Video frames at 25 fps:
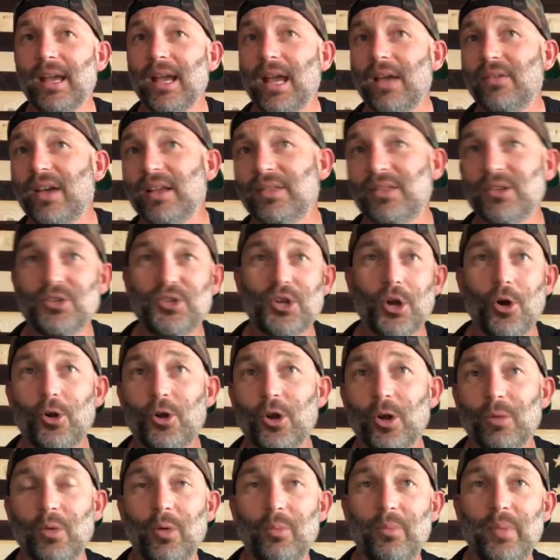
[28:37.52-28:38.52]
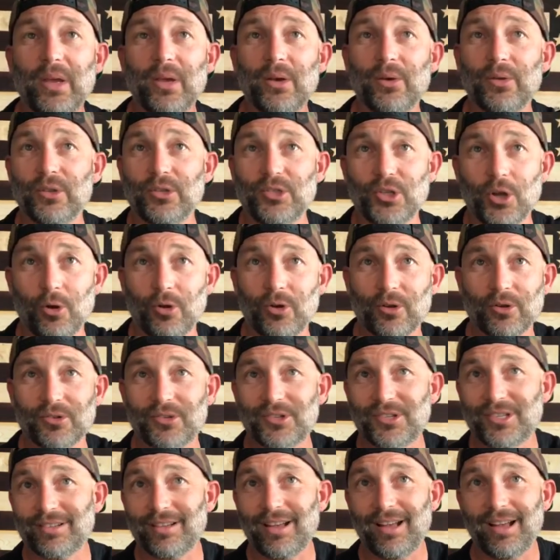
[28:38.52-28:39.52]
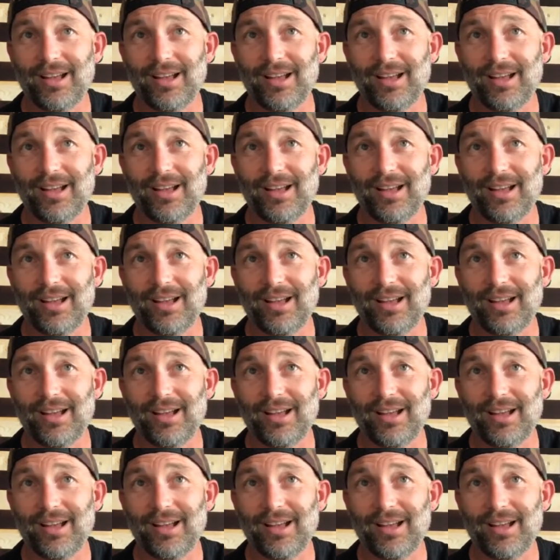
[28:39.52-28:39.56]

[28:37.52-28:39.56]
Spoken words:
I've got the Joker mobile, the Joker's